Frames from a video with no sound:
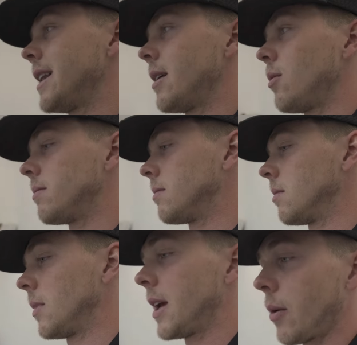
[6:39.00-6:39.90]
and then
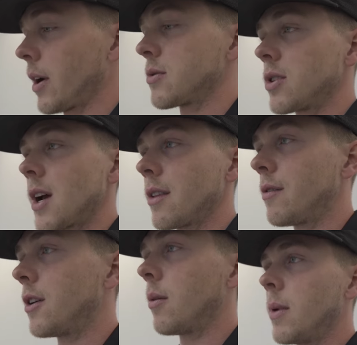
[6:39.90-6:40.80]
yeah, when I switch out the
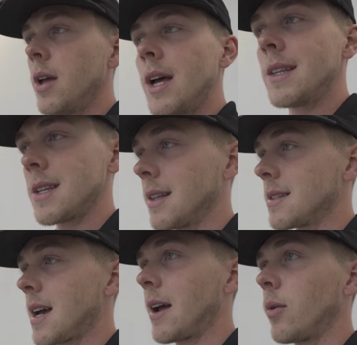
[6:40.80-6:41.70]
film, tip the
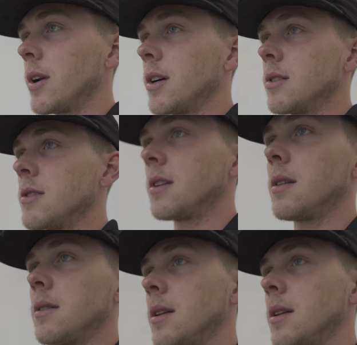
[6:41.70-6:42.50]
side windows, and